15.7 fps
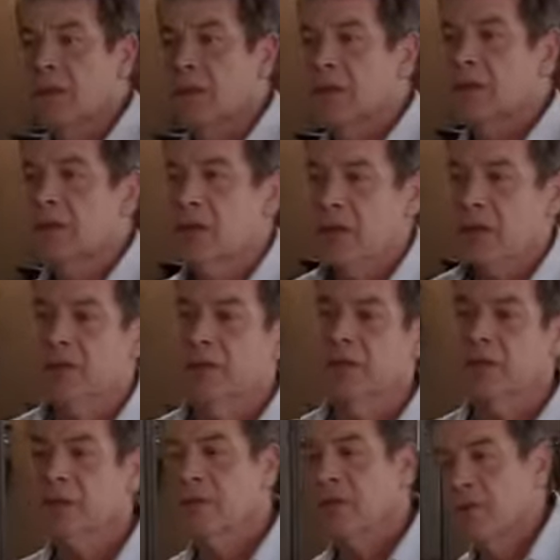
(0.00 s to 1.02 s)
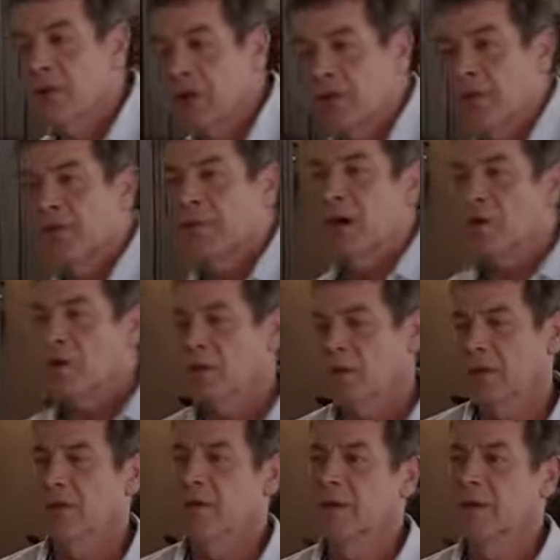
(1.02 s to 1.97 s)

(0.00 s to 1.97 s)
You were stressed. Who's cried off now?